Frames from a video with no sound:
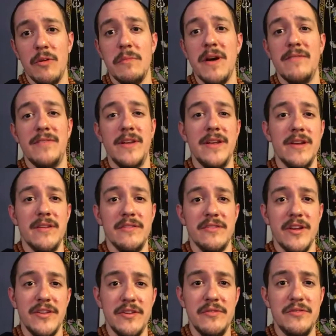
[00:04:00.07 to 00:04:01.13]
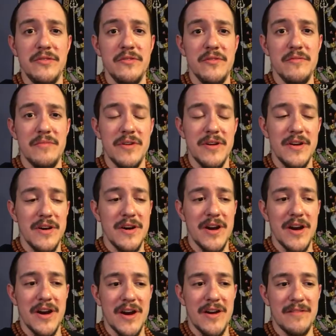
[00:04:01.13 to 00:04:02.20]
one of my videos on YouTube
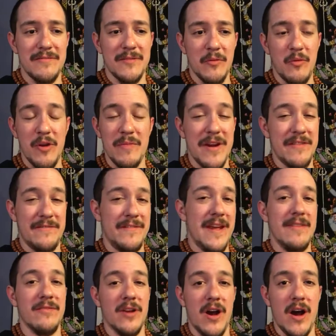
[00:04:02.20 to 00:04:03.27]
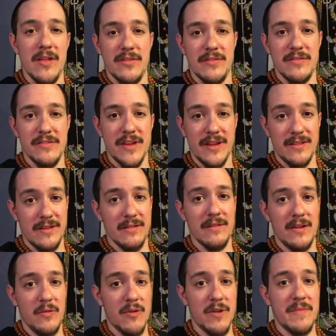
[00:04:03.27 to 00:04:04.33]
uh, from one of my favorite authors, like
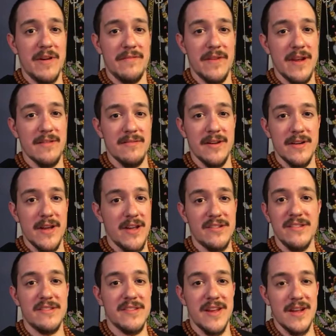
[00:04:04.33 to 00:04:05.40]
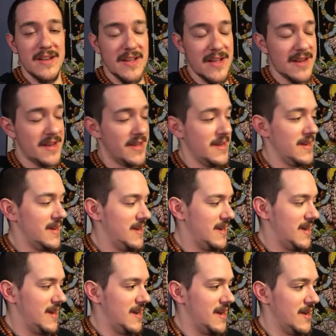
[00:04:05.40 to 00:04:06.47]
literally one of my favorite. Not just saying that.
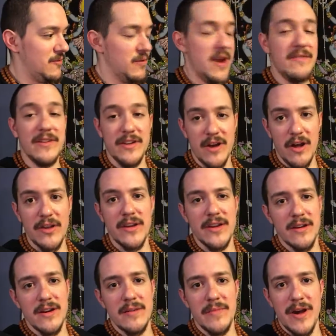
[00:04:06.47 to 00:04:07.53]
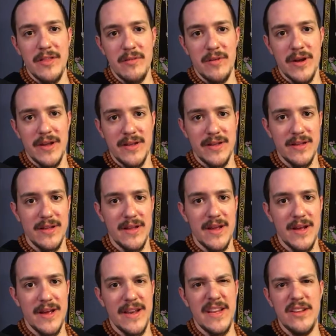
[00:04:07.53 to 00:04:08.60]
Uh, Raven Kaldera, by the way
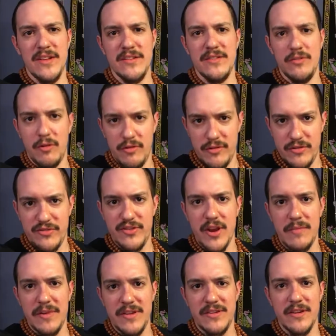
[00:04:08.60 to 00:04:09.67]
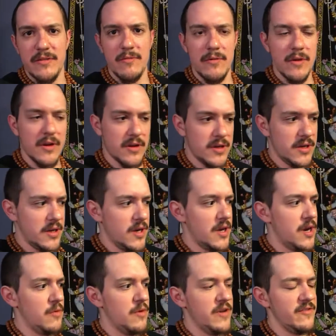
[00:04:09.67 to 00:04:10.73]
uh, and he does northern shamanistic work.
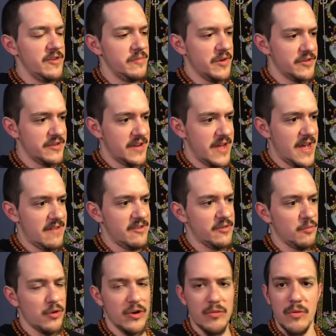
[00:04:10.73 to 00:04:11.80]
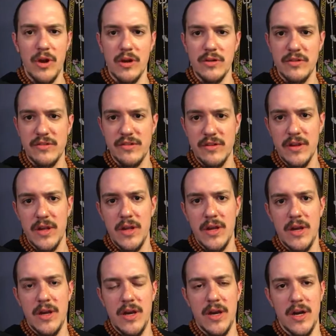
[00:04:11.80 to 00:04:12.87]
Uh, one of his books that I have is Word Walkers,
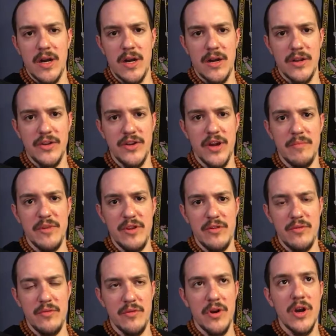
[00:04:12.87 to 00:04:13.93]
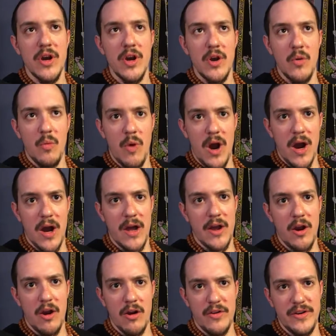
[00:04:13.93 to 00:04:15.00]
uh, W Y
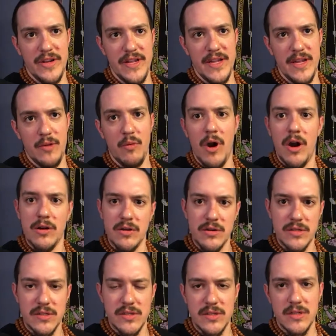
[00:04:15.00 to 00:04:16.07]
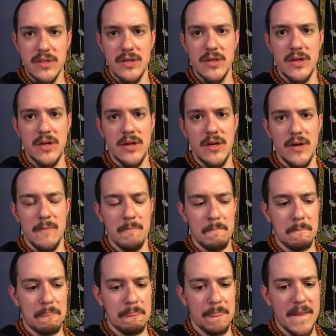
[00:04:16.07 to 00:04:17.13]
R D Walkers, um,
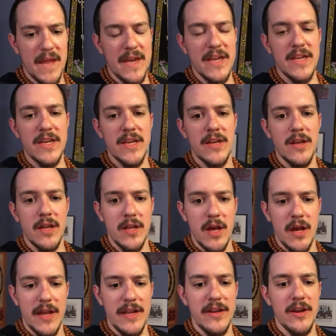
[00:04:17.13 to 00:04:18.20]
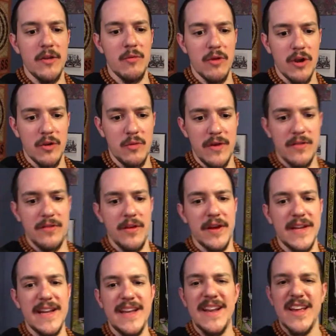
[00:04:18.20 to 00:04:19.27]
and he did a lot. He did a work with uh,
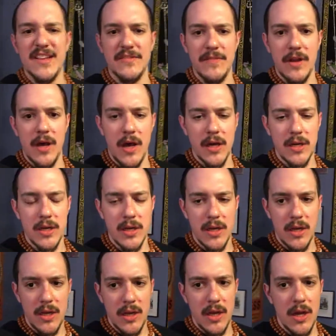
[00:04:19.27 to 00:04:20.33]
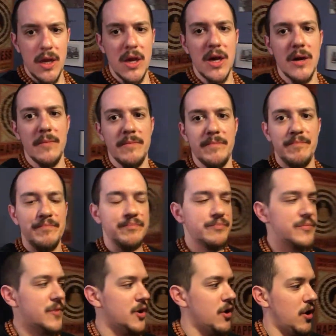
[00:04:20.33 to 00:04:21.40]
Kenaz Filan um,
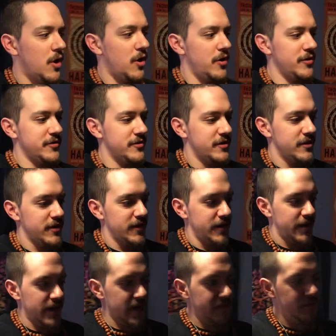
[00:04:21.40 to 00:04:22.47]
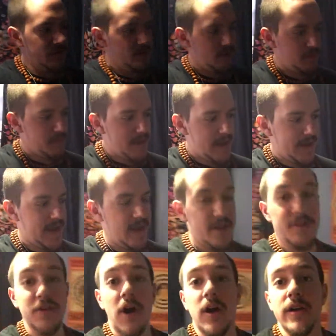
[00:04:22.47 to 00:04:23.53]
called. I have to look back
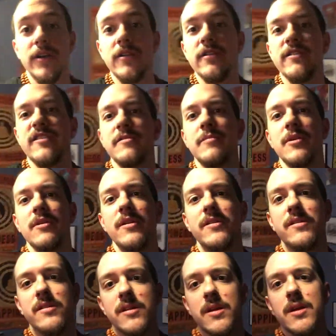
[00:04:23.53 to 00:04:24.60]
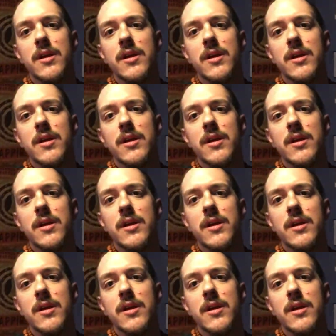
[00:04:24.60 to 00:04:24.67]
at Talking to the Spirits,